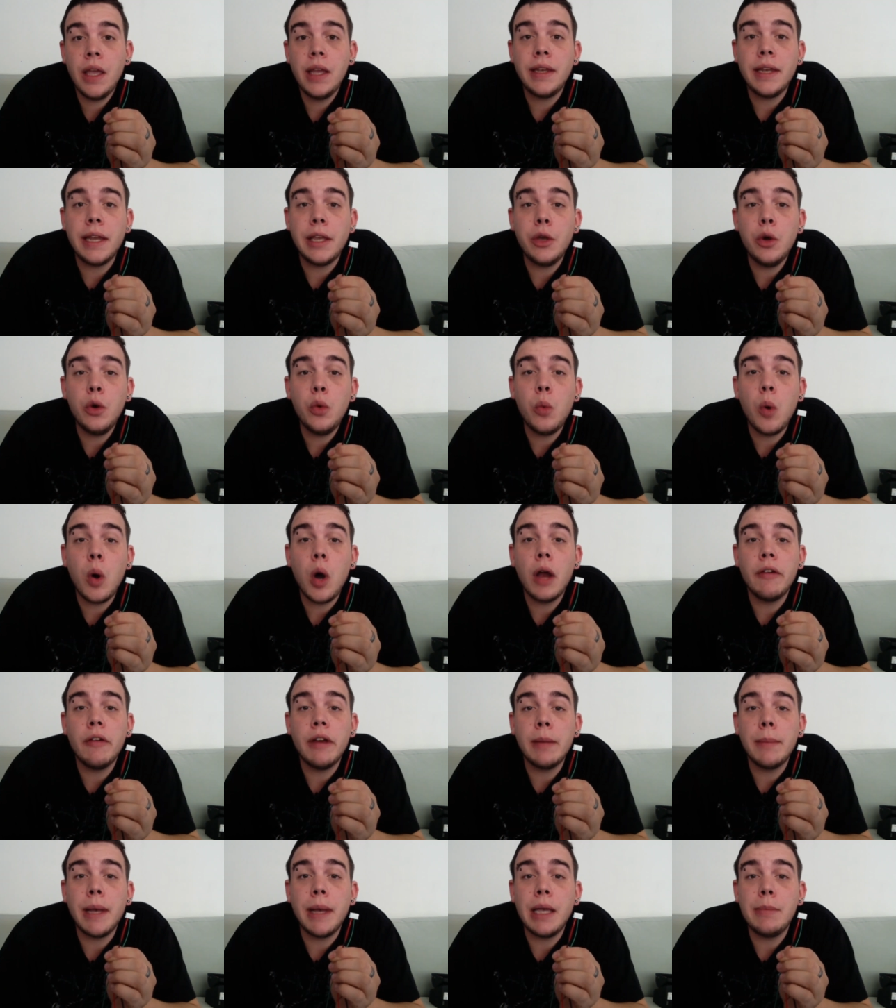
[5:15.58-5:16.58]
Now your
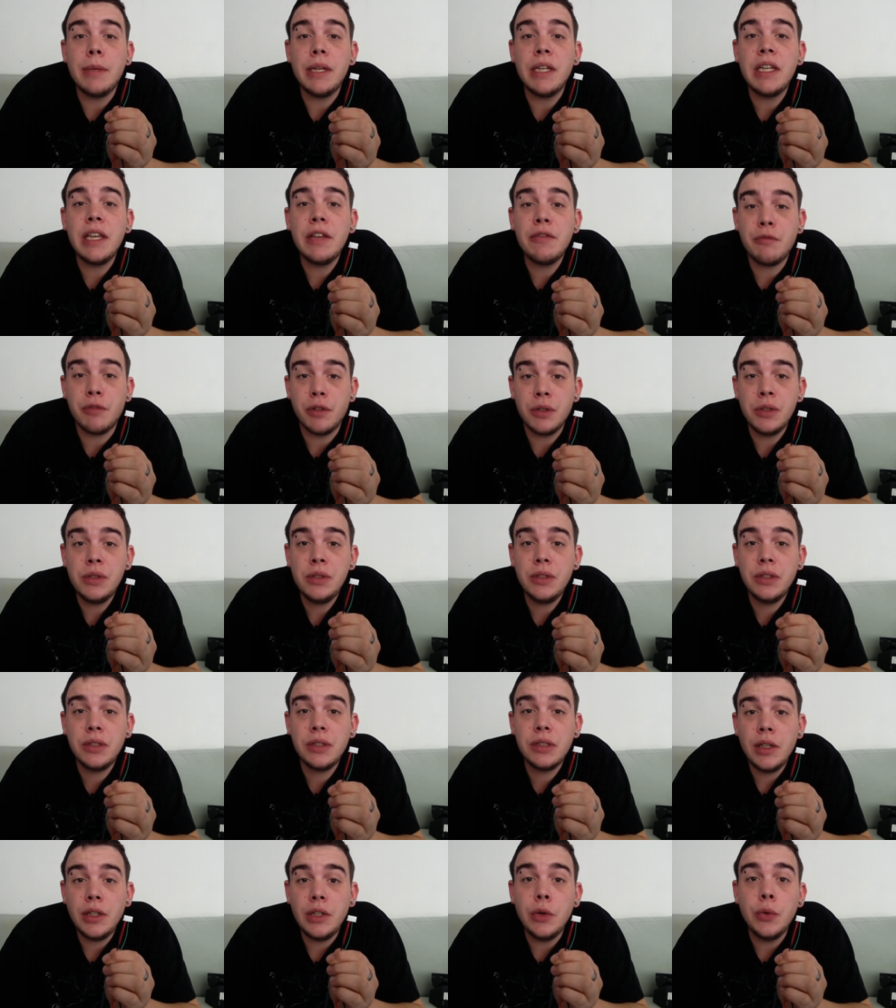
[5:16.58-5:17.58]
wiring may be
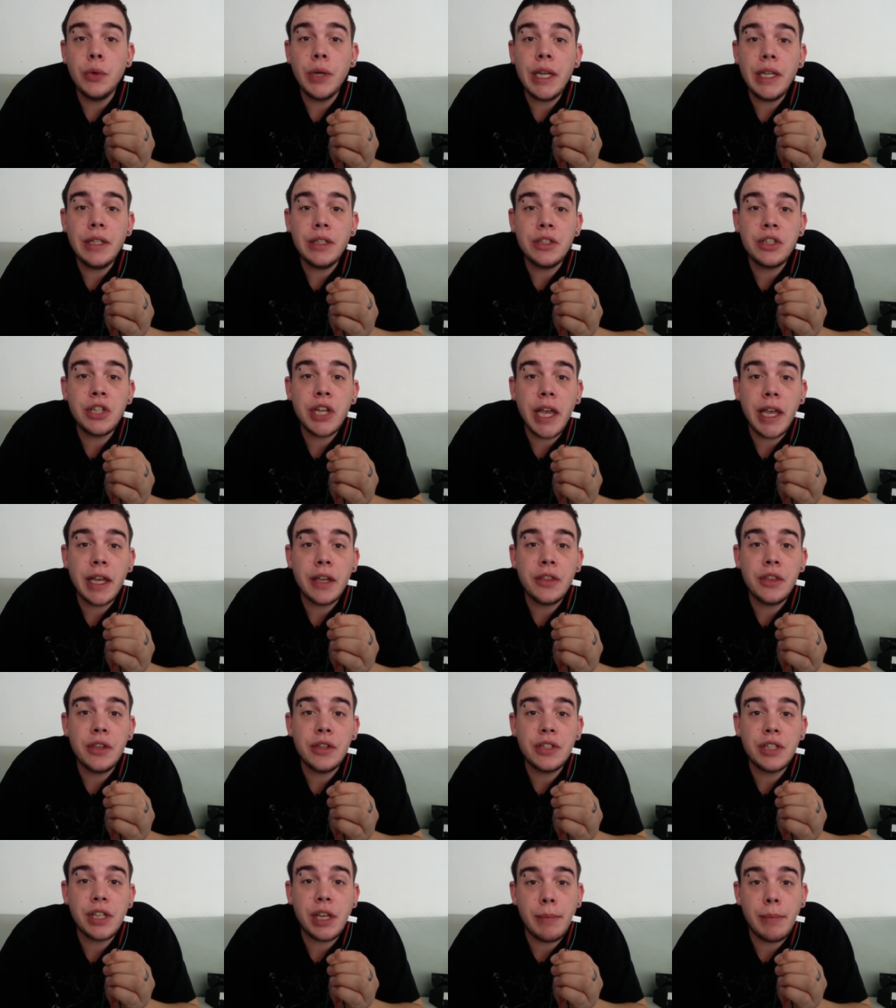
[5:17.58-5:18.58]
different. You'll need to check the
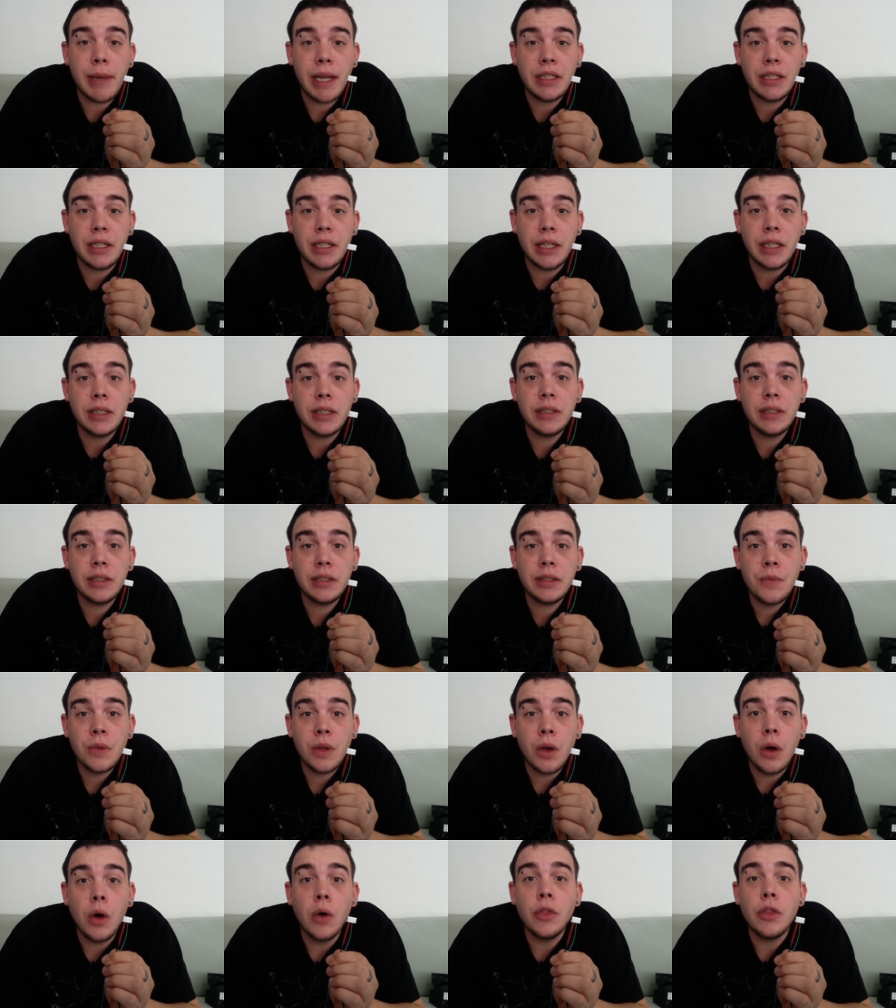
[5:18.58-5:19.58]
schematics
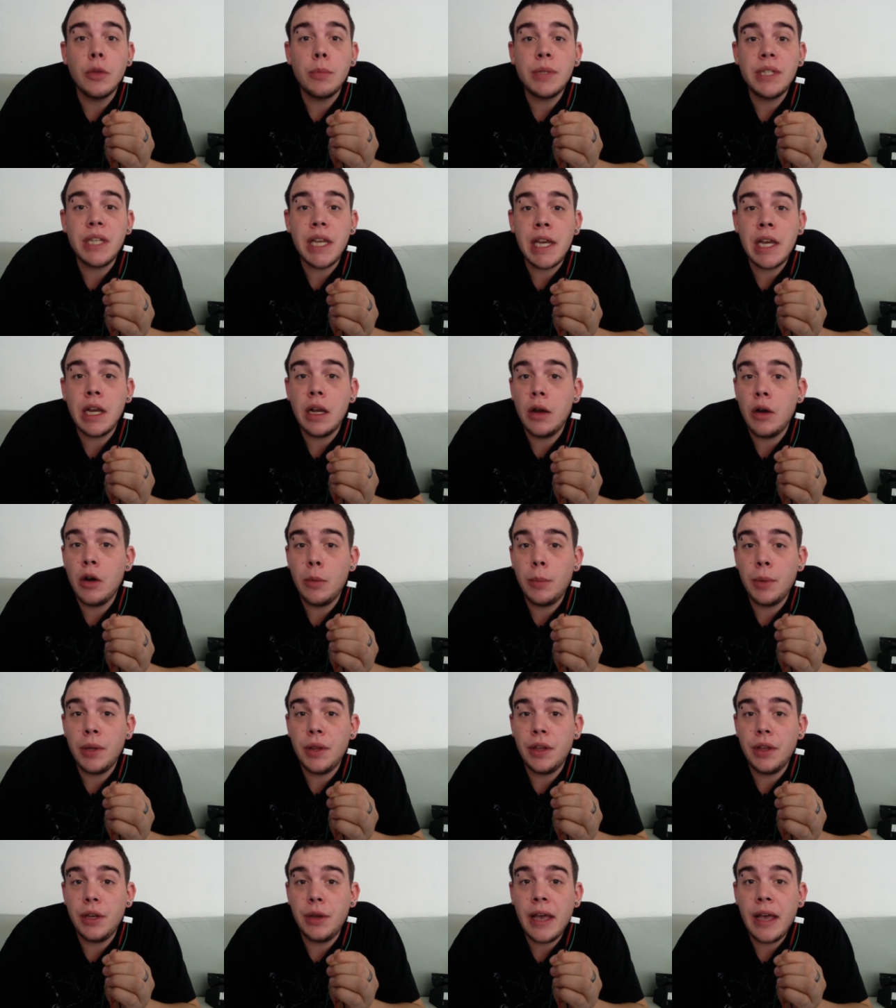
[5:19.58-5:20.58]
on the particular hopper
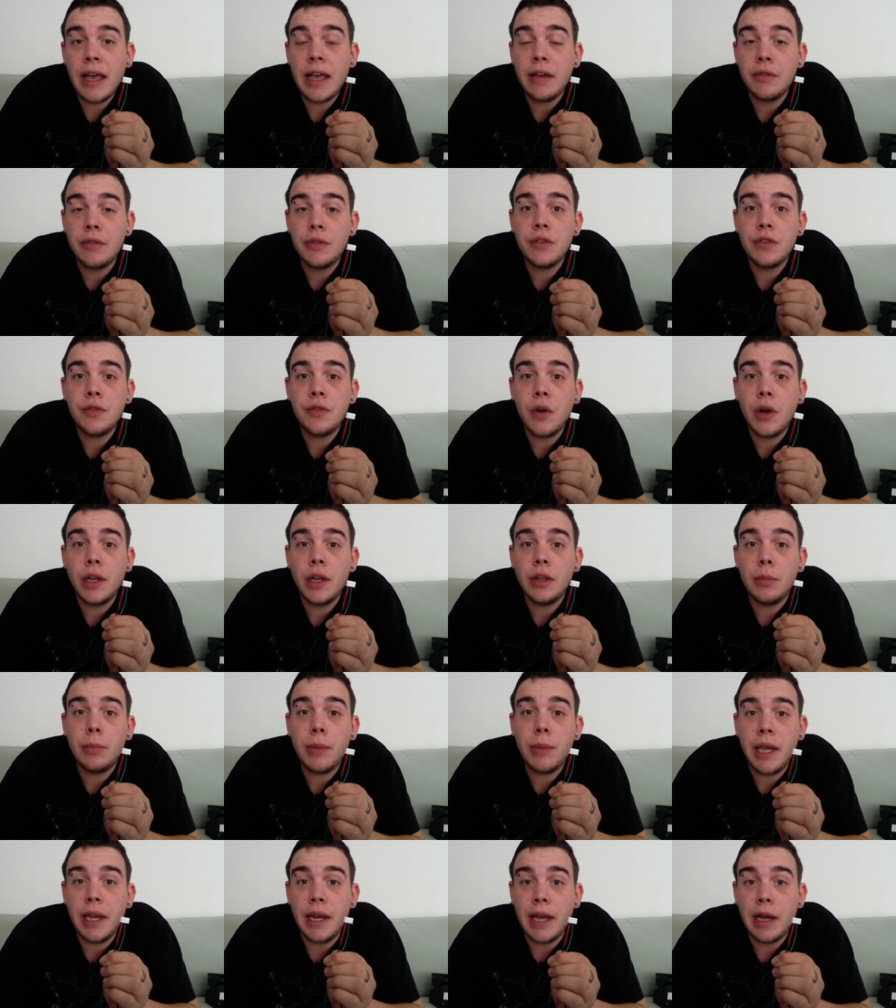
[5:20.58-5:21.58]
that you have to find the
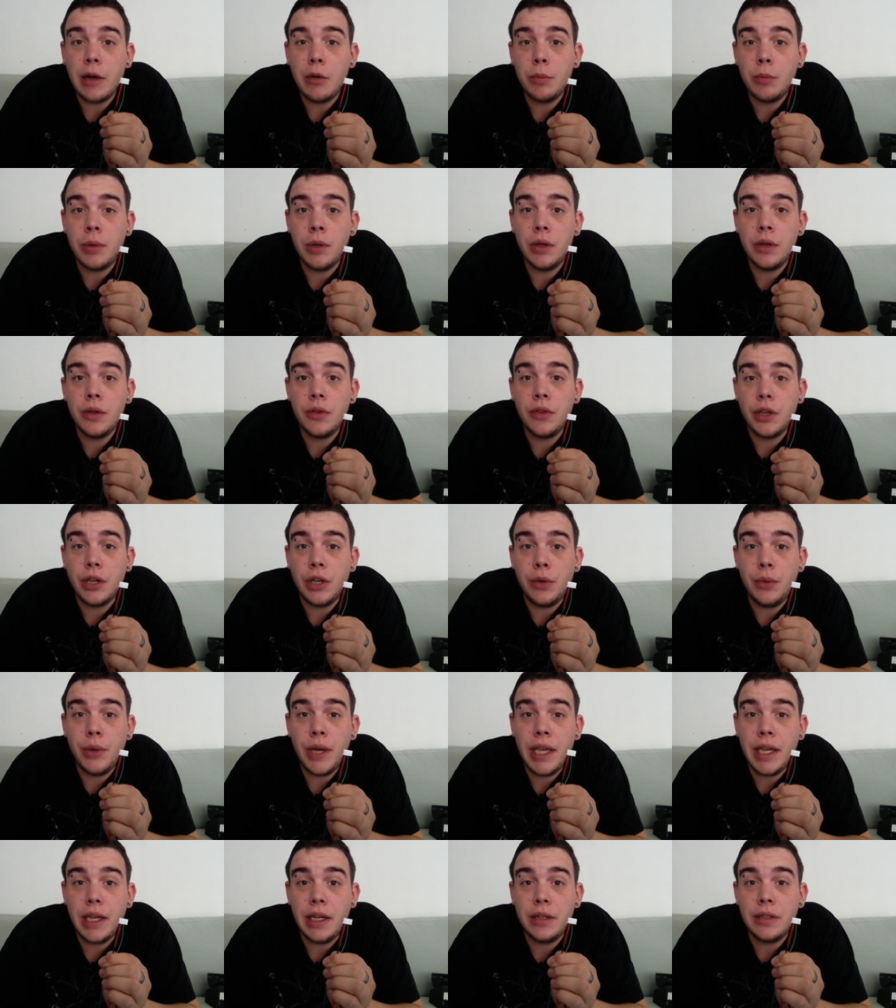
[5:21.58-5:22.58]
pin output that you
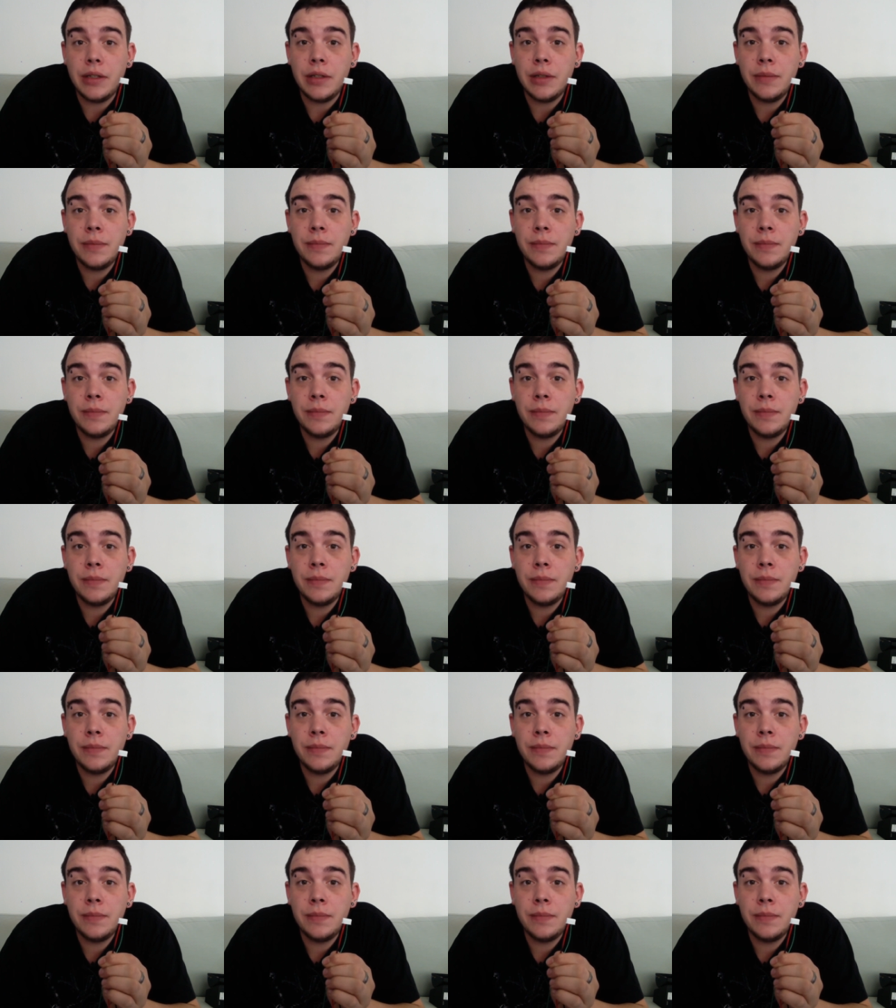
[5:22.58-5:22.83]
need.